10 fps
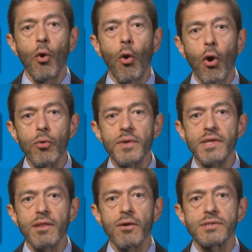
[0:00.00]
or with
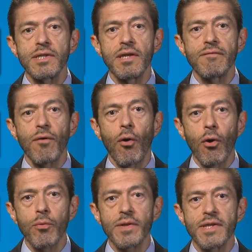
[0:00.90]
nilotinib,
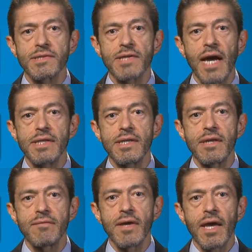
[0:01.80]
or with
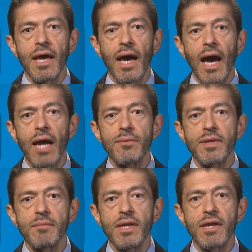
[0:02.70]
dasatinib, and
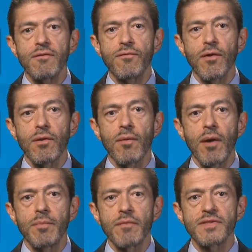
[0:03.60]
with a median
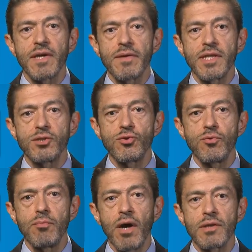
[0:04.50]
follow-up of
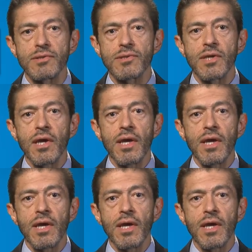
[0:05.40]
72 months,